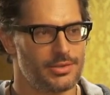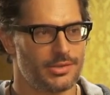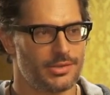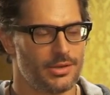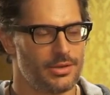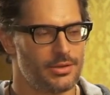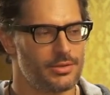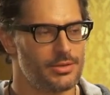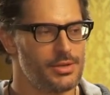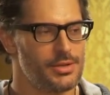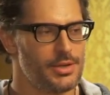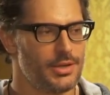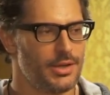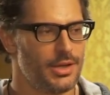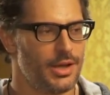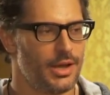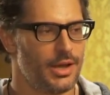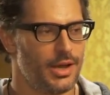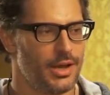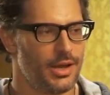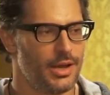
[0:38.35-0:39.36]
So,
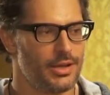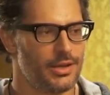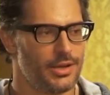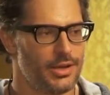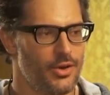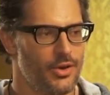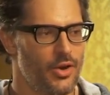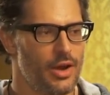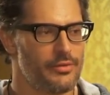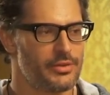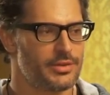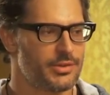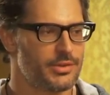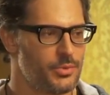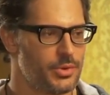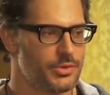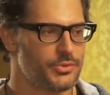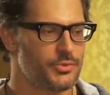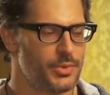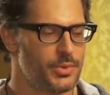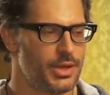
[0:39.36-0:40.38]
you know, obviously
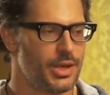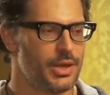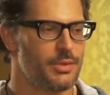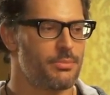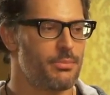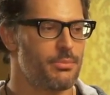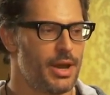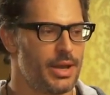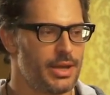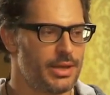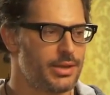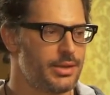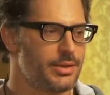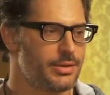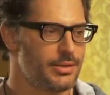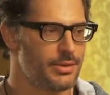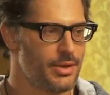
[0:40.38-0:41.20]
once we get Mike